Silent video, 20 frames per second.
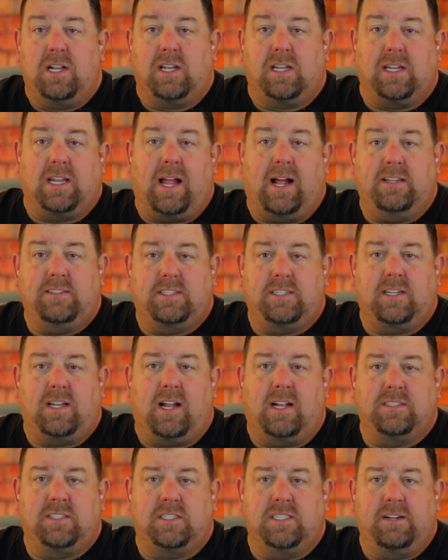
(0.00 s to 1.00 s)
Lots and
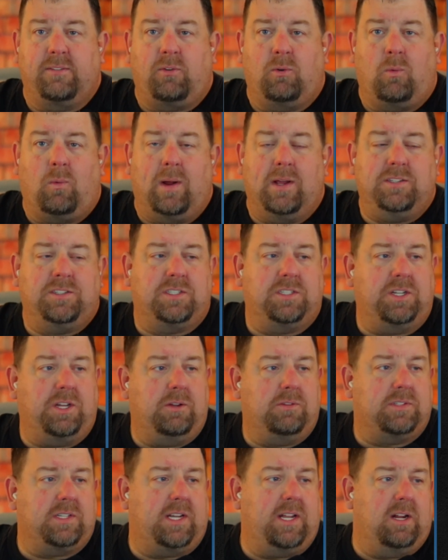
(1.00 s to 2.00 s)
lots of different ways to
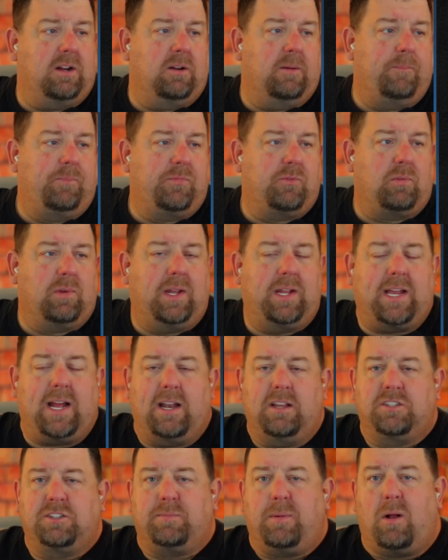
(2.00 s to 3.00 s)
use it here. It's really kind
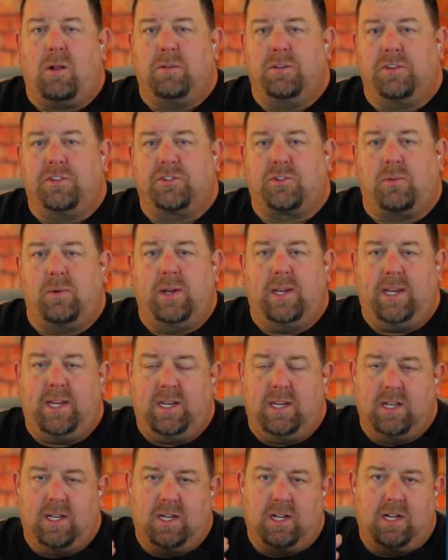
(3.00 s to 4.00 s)
of small on the
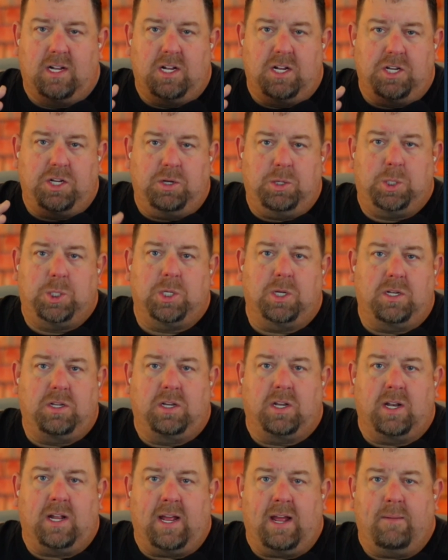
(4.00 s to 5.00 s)
screen. You
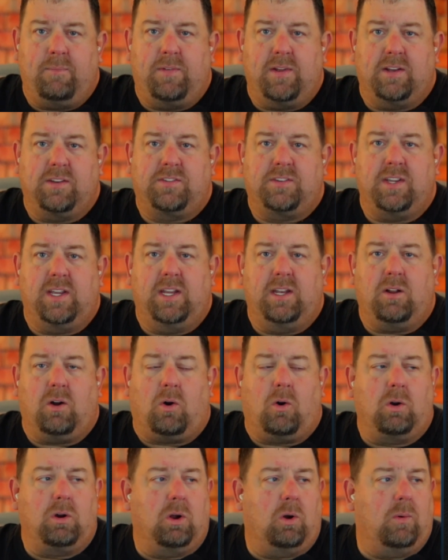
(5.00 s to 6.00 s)
can have this in
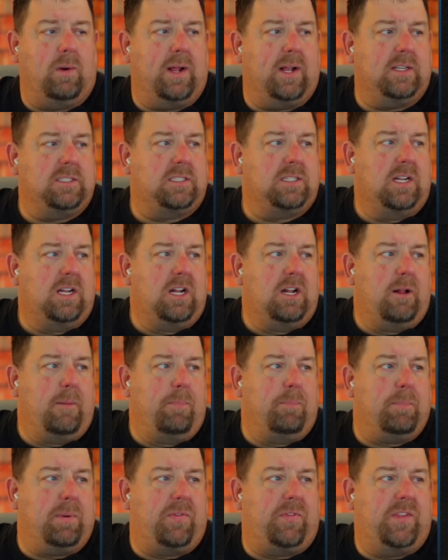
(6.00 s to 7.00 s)
ROS,
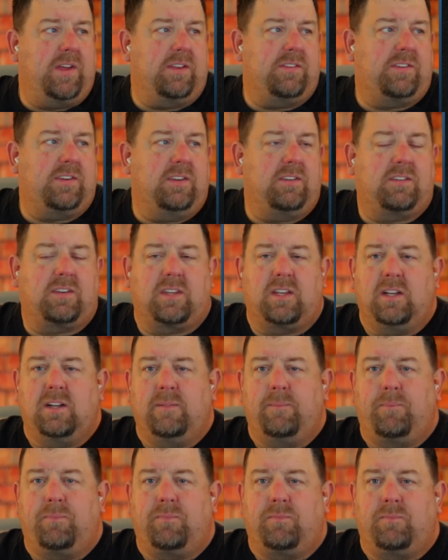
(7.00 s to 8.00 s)
but this is
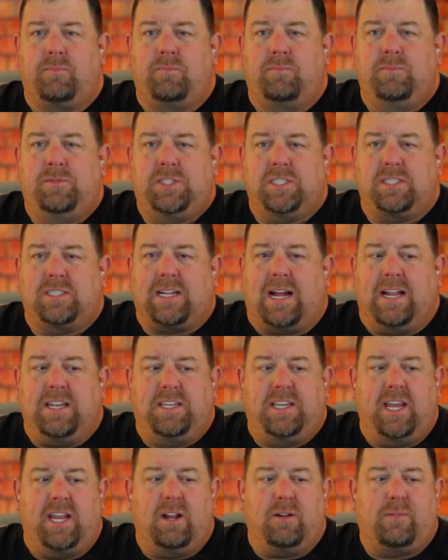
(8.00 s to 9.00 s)
just
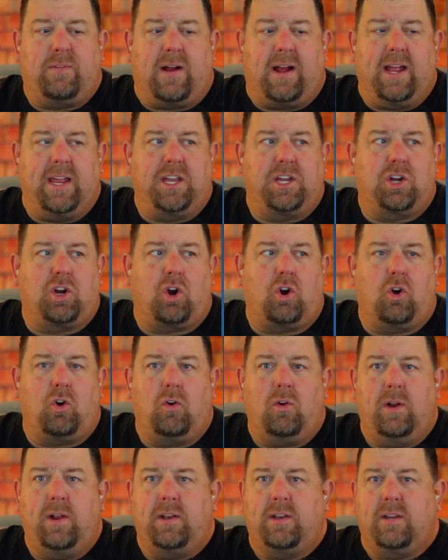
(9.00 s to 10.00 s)
identifying
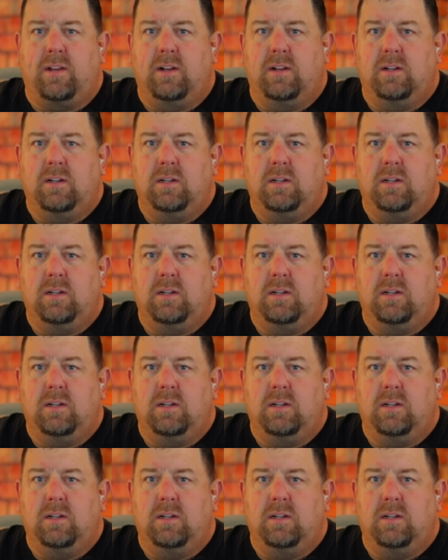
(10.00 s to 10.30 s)
current